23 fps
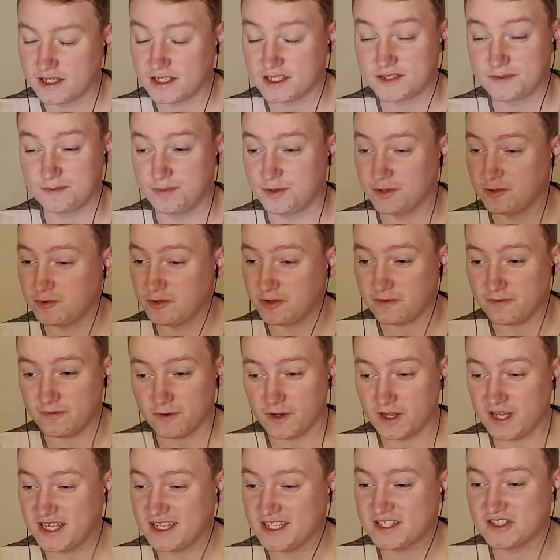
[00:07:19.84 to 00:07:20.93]
is beautiful.
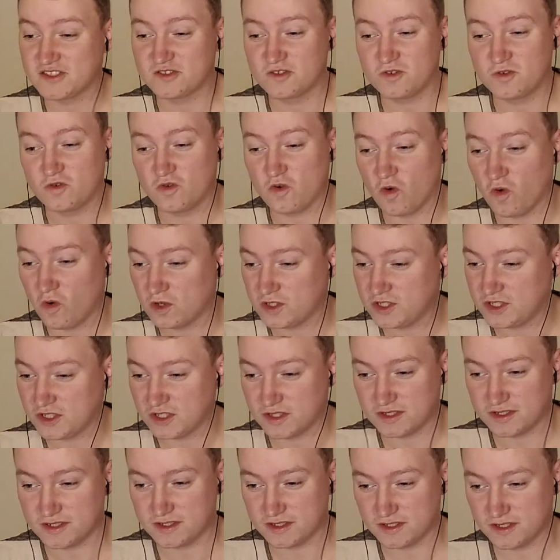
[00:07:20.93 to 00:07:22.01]
It is gorgeous.